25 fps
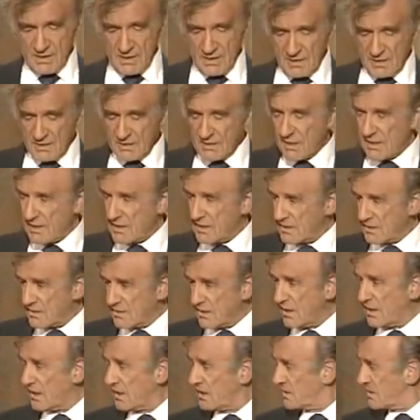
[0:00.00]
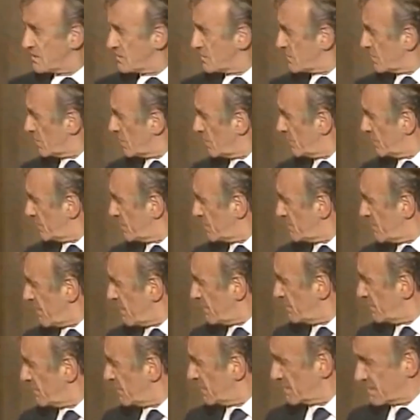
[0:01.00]
in the days of
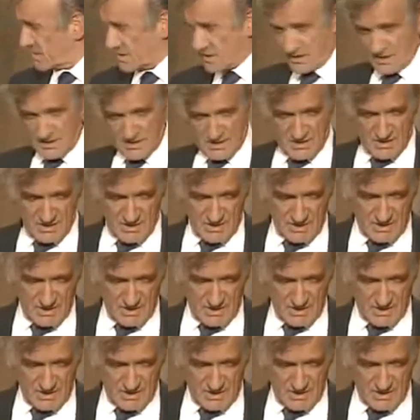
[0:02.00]
remembrance.